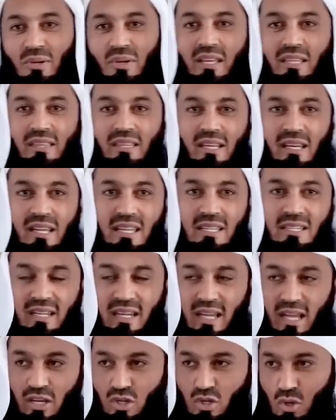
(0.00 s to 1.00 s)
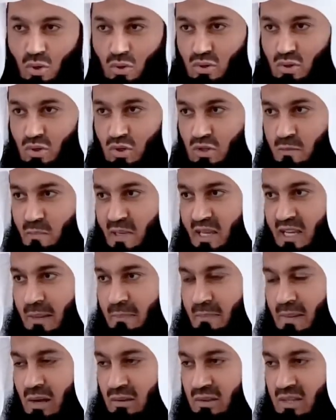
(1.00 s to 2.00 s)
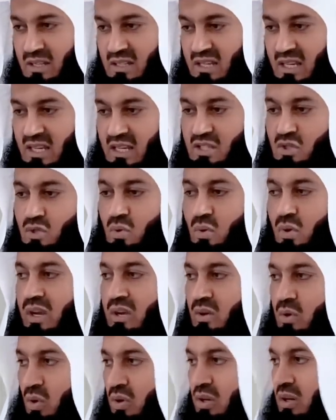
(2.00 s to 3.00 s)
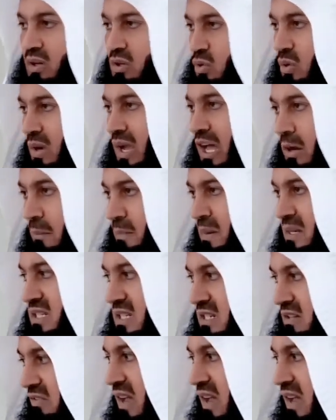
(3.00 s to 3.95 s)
So the reason I chose to speak about this is in order to help us